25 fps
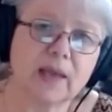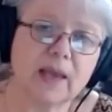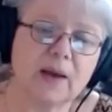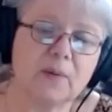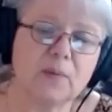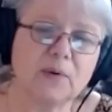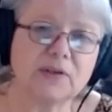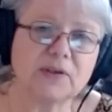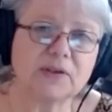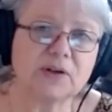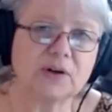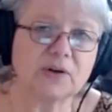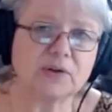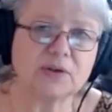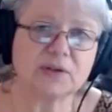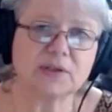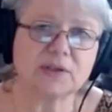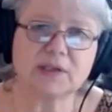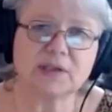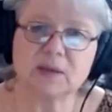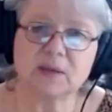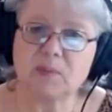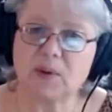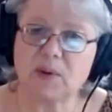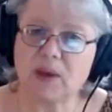and we start to
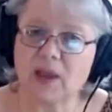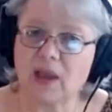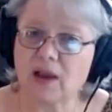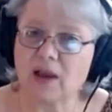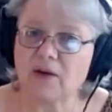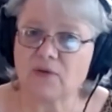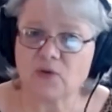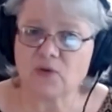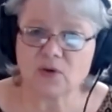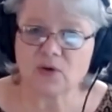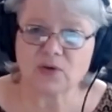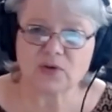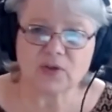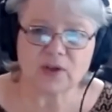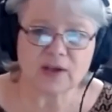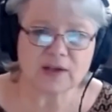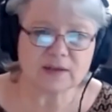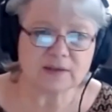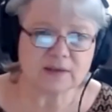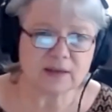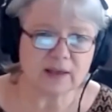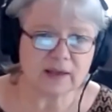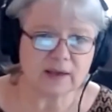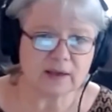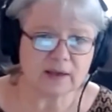see behavioral
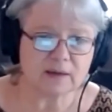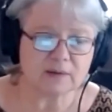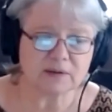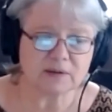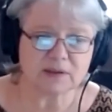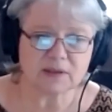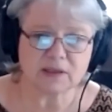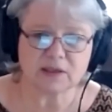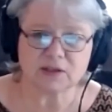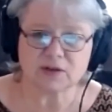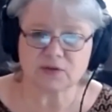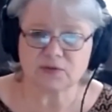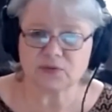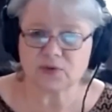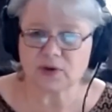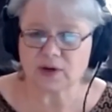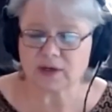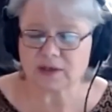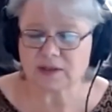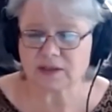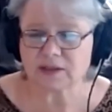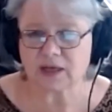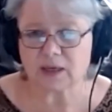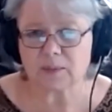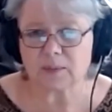things like
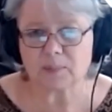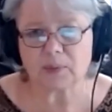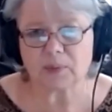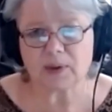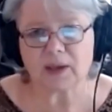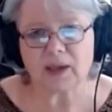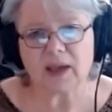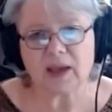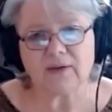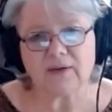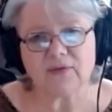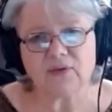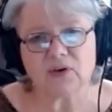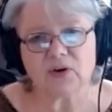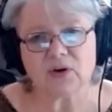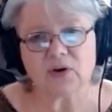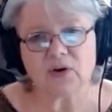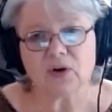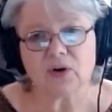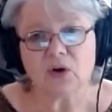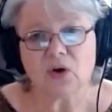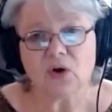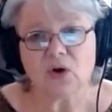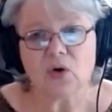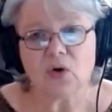schizophrenic type behavior,
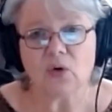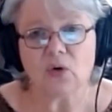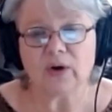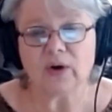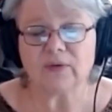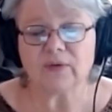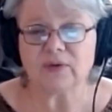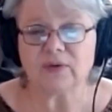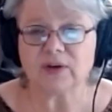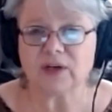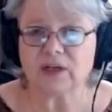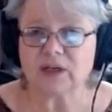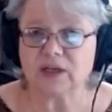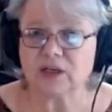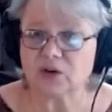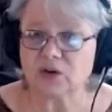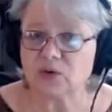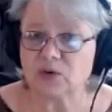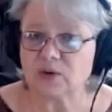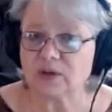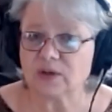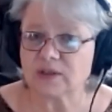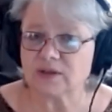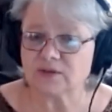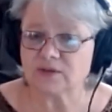or even an
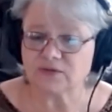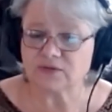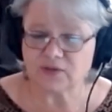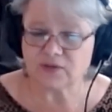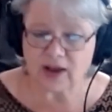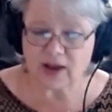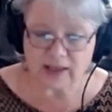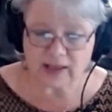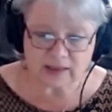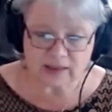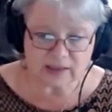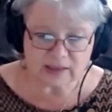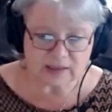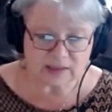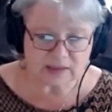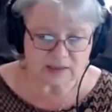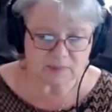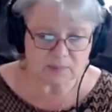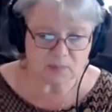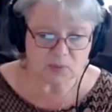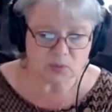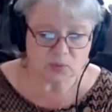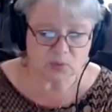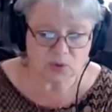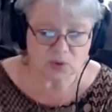increase in violence,
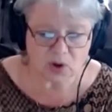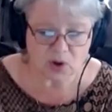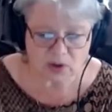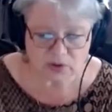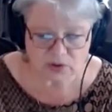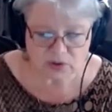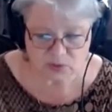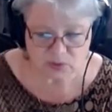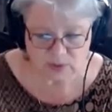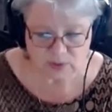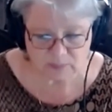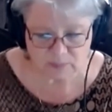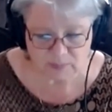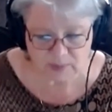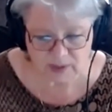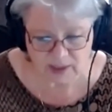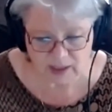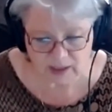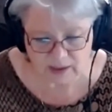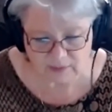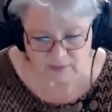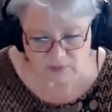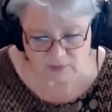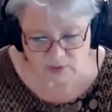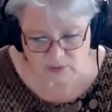mood altering
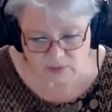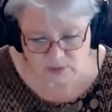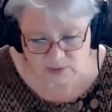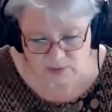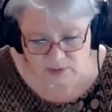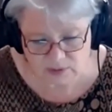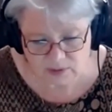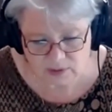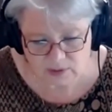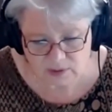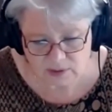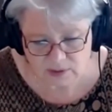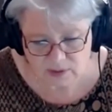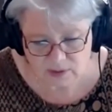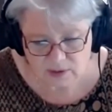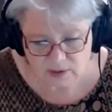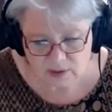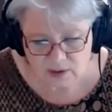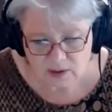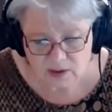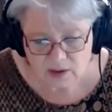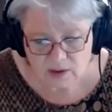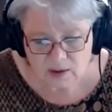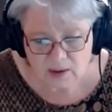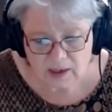behaviors.
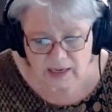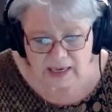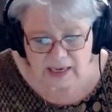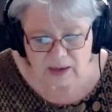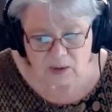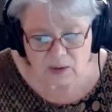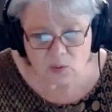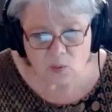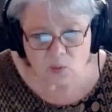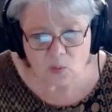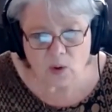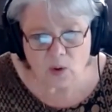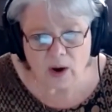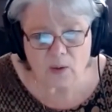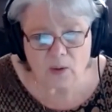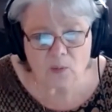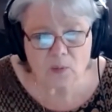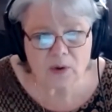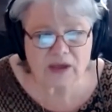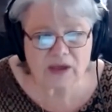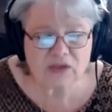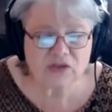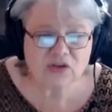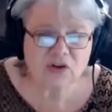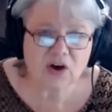What
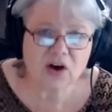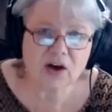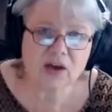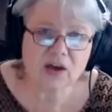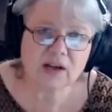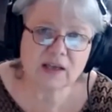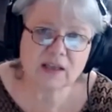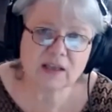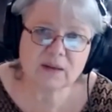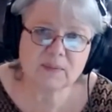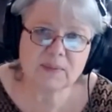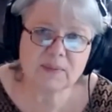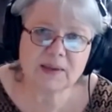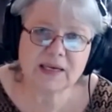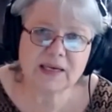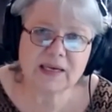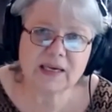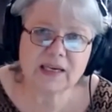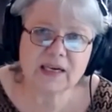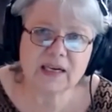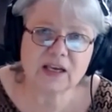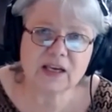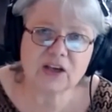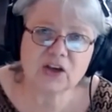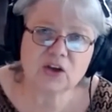we thought in the
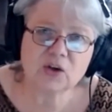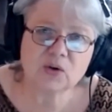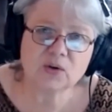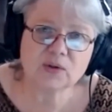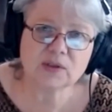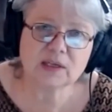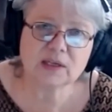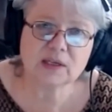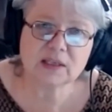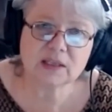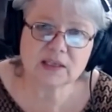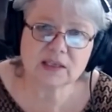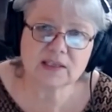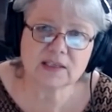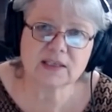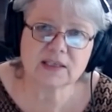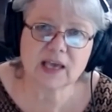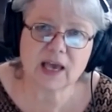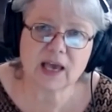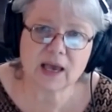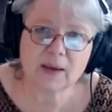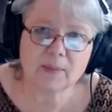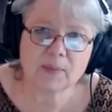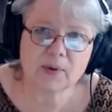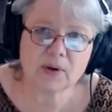beginning, using this
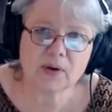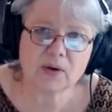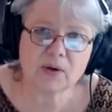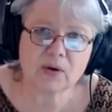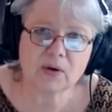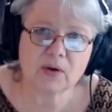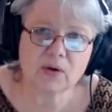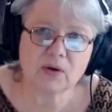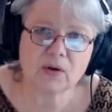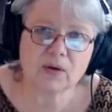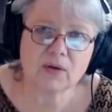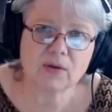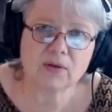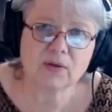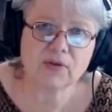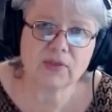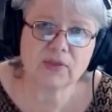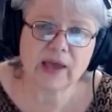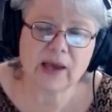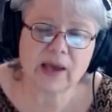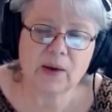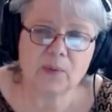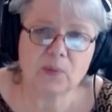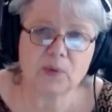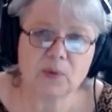chemical
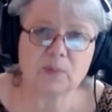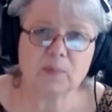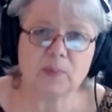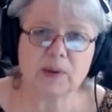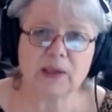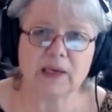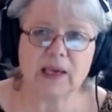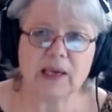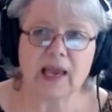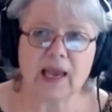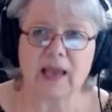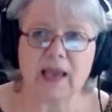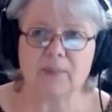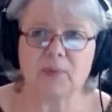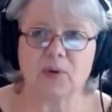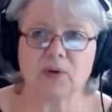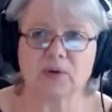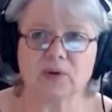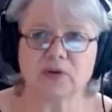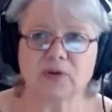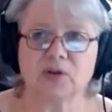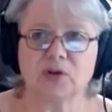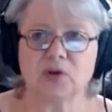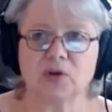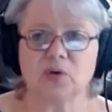that would be
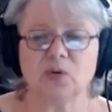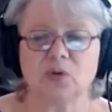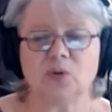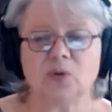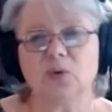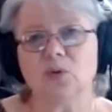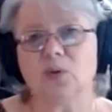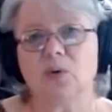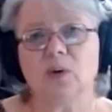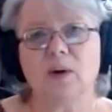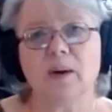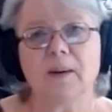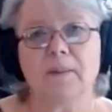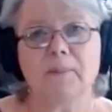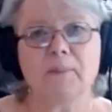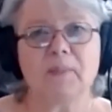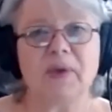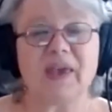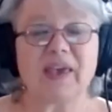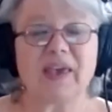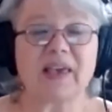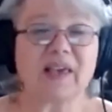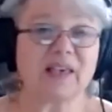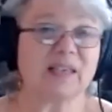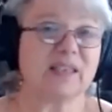able to
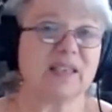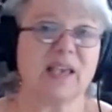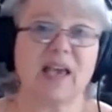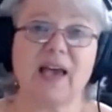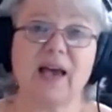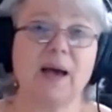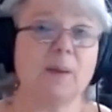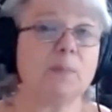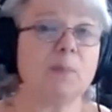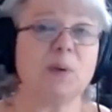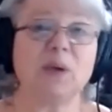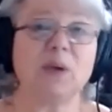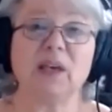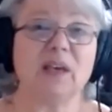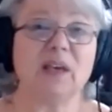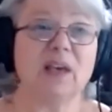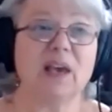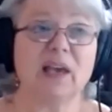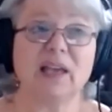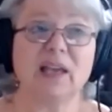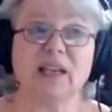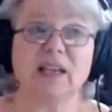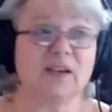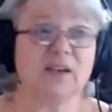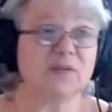make us happy
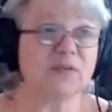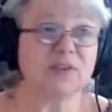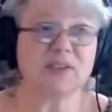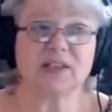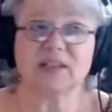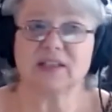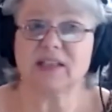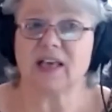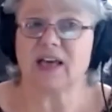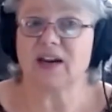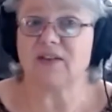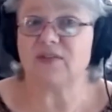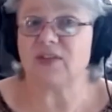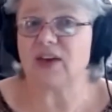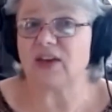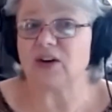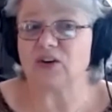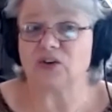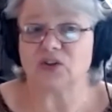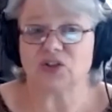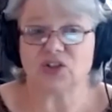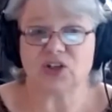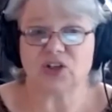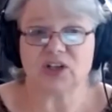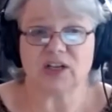and give us a lot of
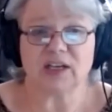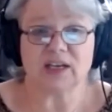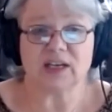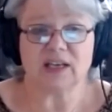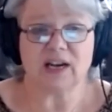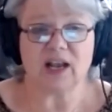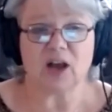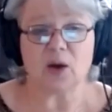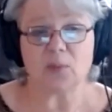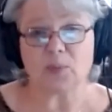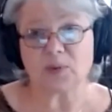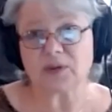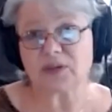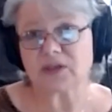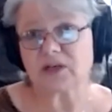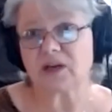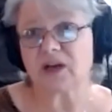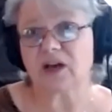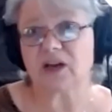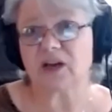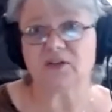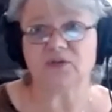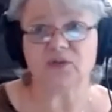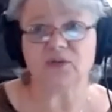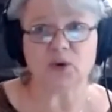energy and help us to
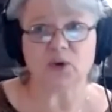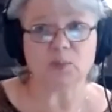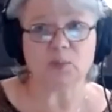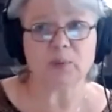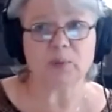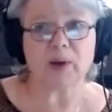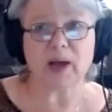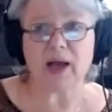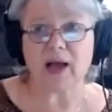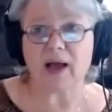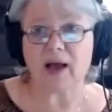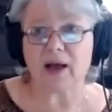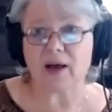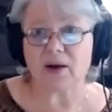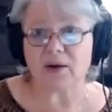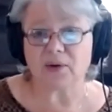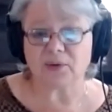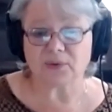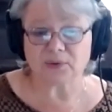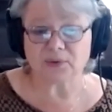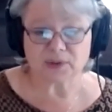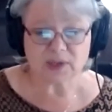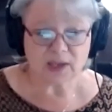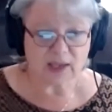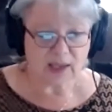cut a few
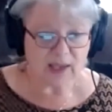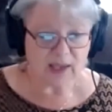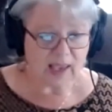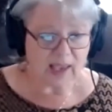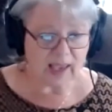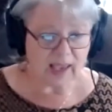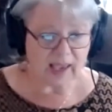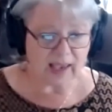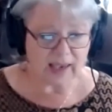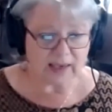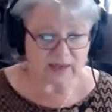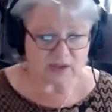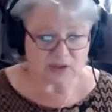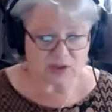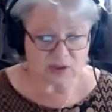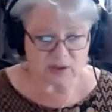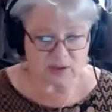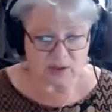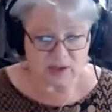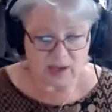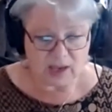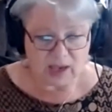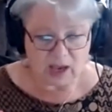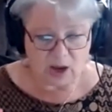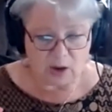pounds and to
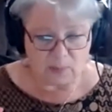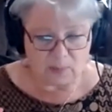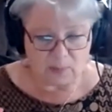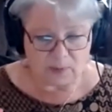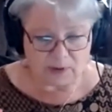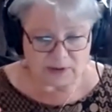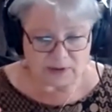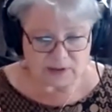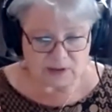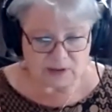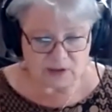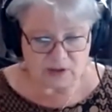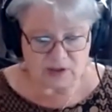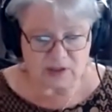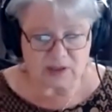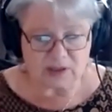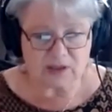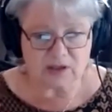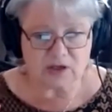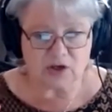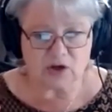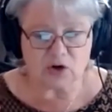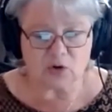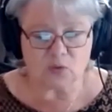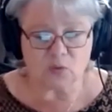help us,
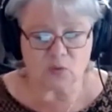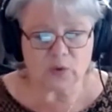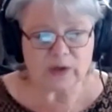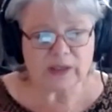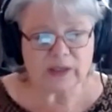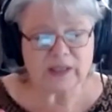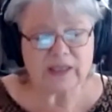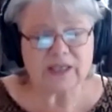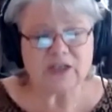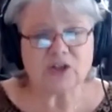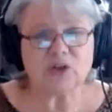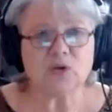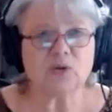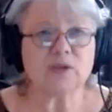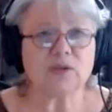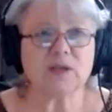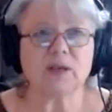really do